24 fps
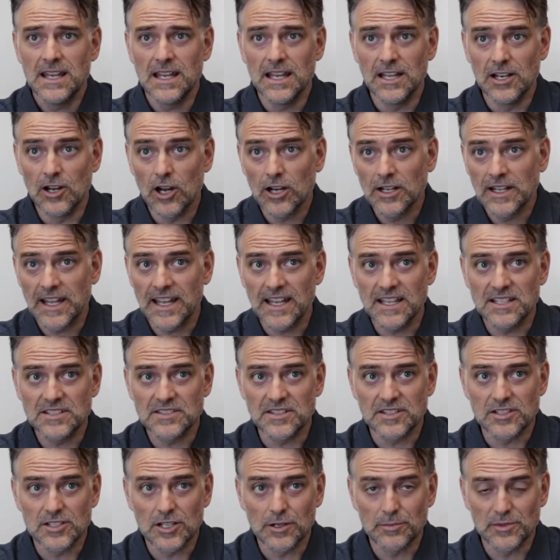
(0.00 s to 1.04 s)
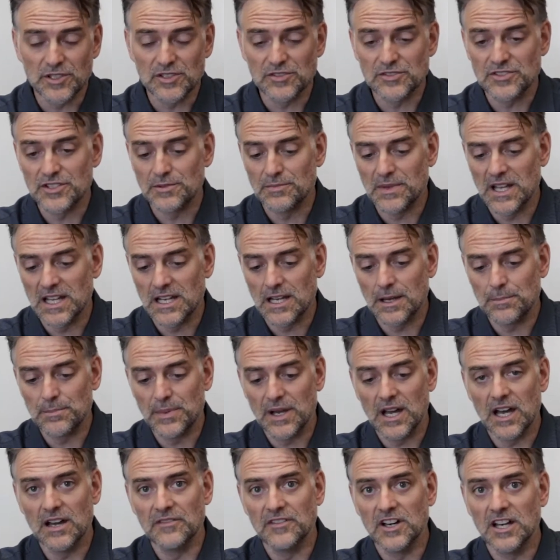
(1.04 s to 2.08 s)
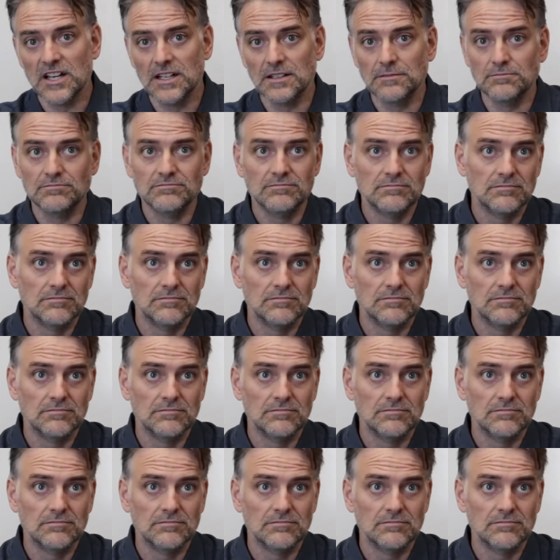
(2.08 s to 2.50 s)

In our case, the terminals are made up of a